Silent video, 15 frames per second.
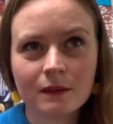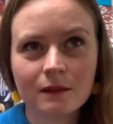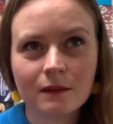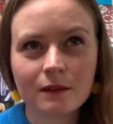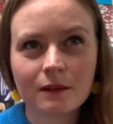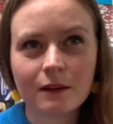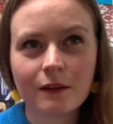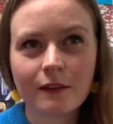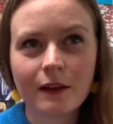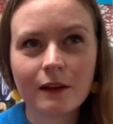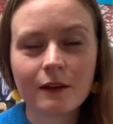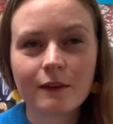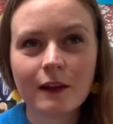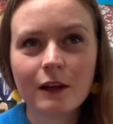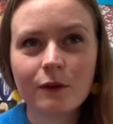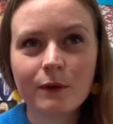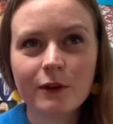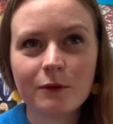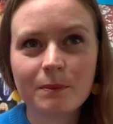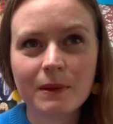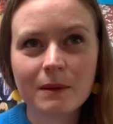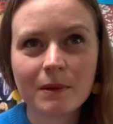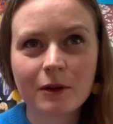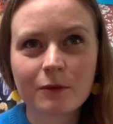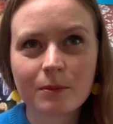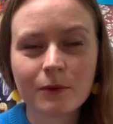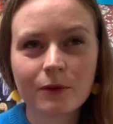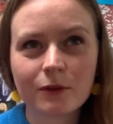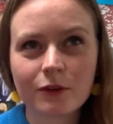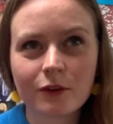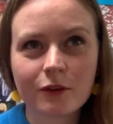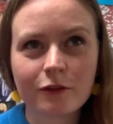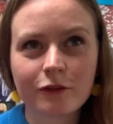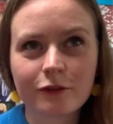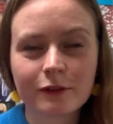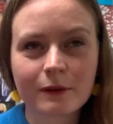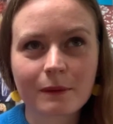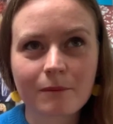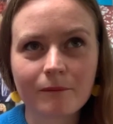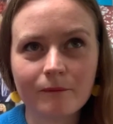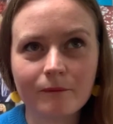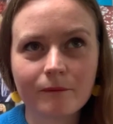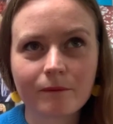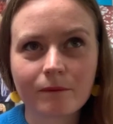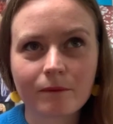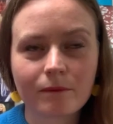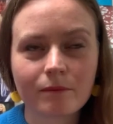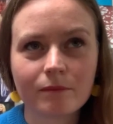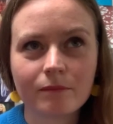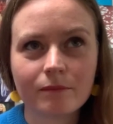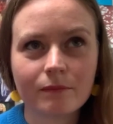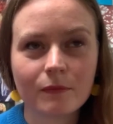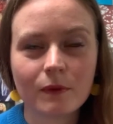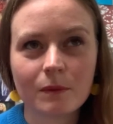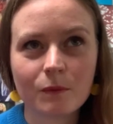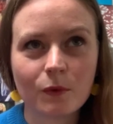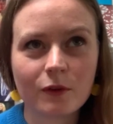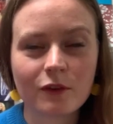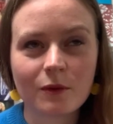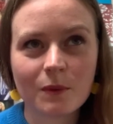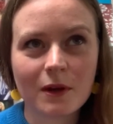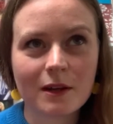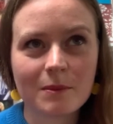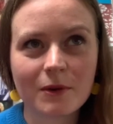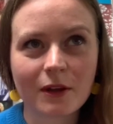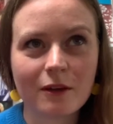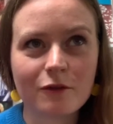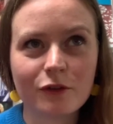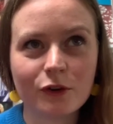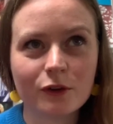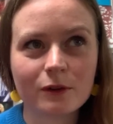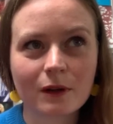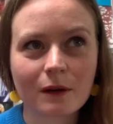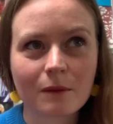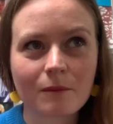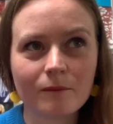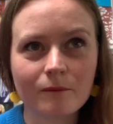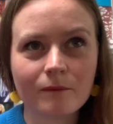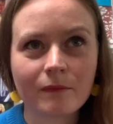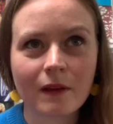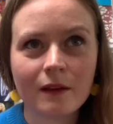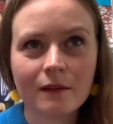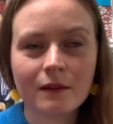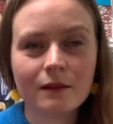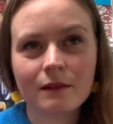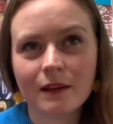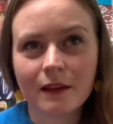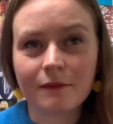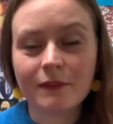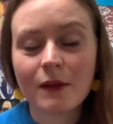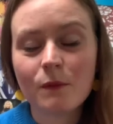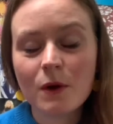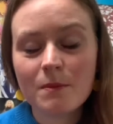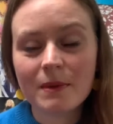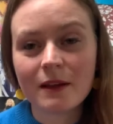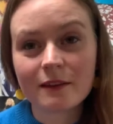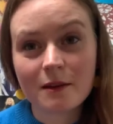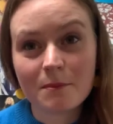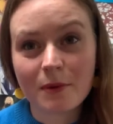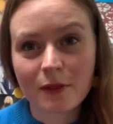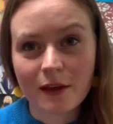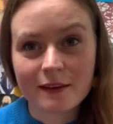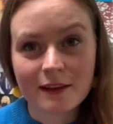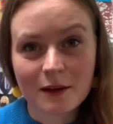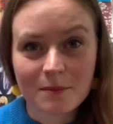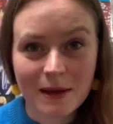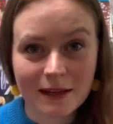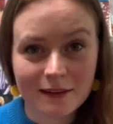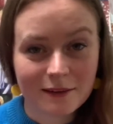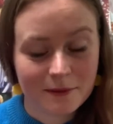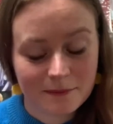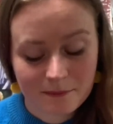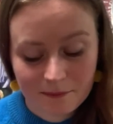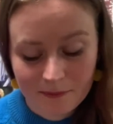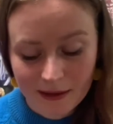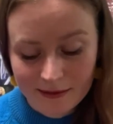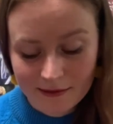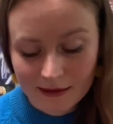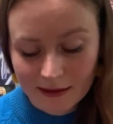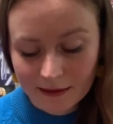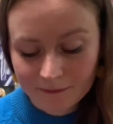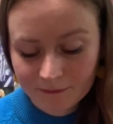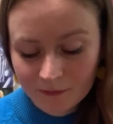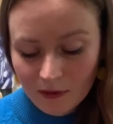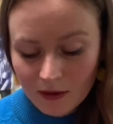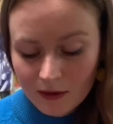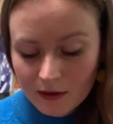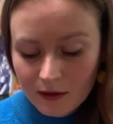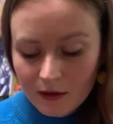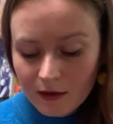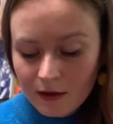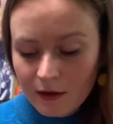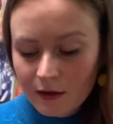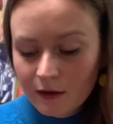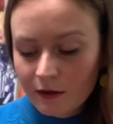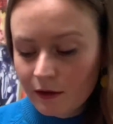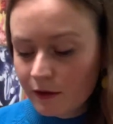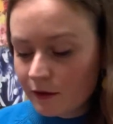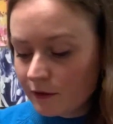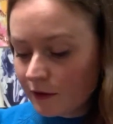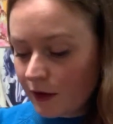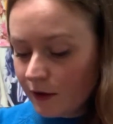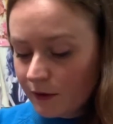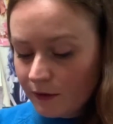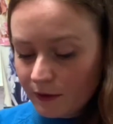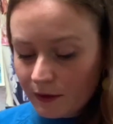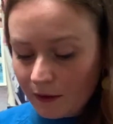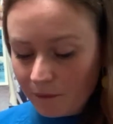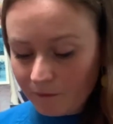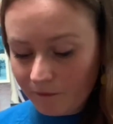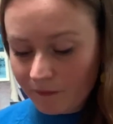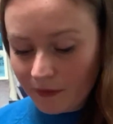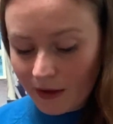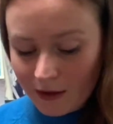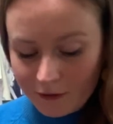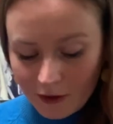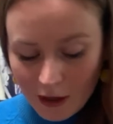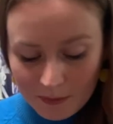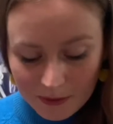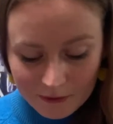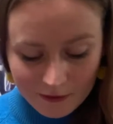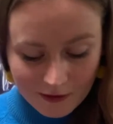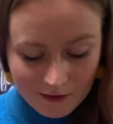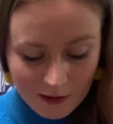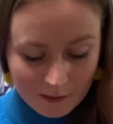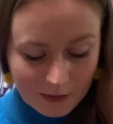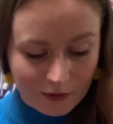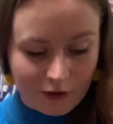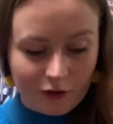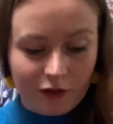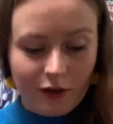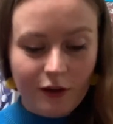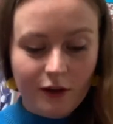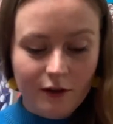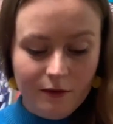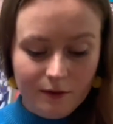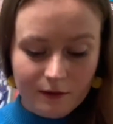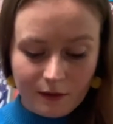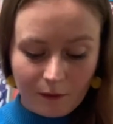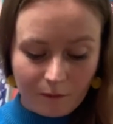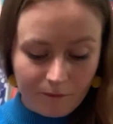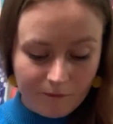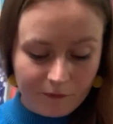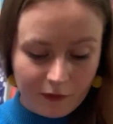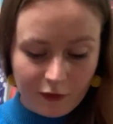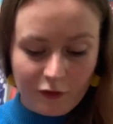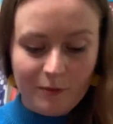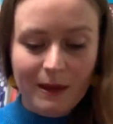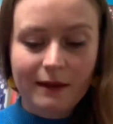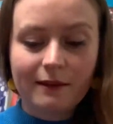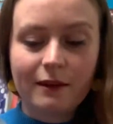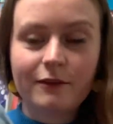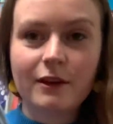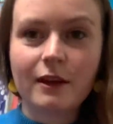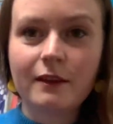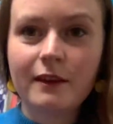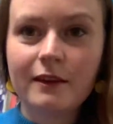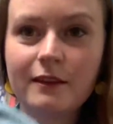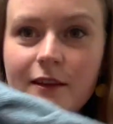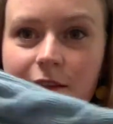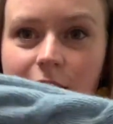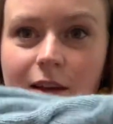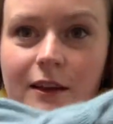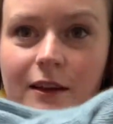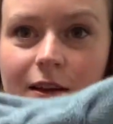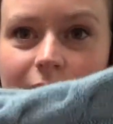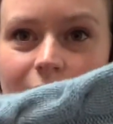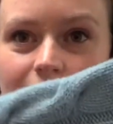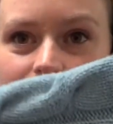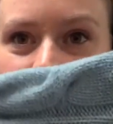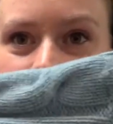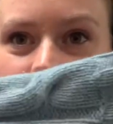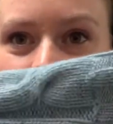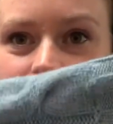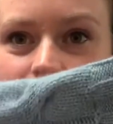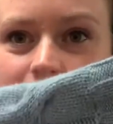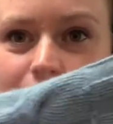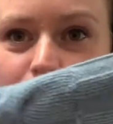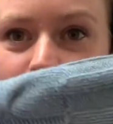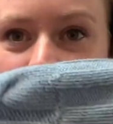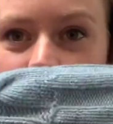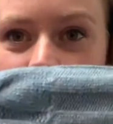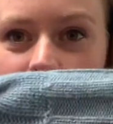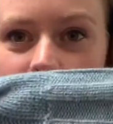I don't know, they'll always be much more sort of, what's the word I'm looking for? Yeah, they won't be a sympathetic mend, basically. So I have a couple of examples to show you of mends I've done. This is a slightly thick,